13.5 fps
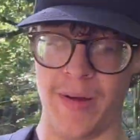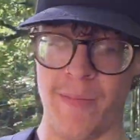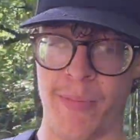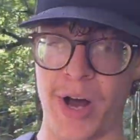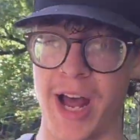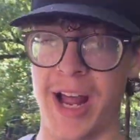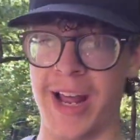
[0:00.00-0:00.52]

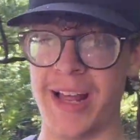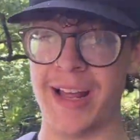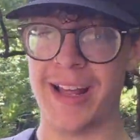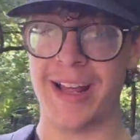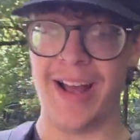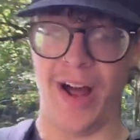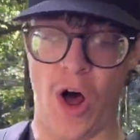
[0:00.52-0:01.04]
but
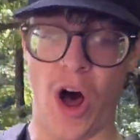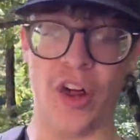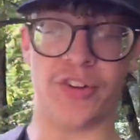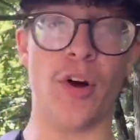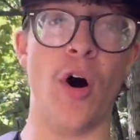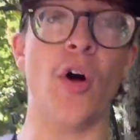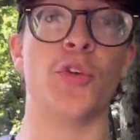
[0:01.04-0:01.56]

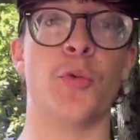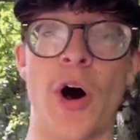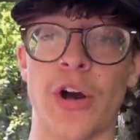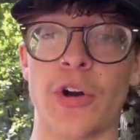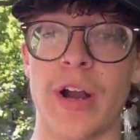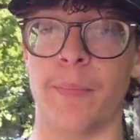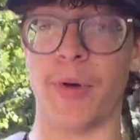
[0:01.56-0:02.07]
also holds
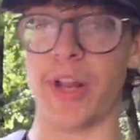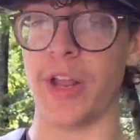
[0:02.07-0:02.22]
water in pretty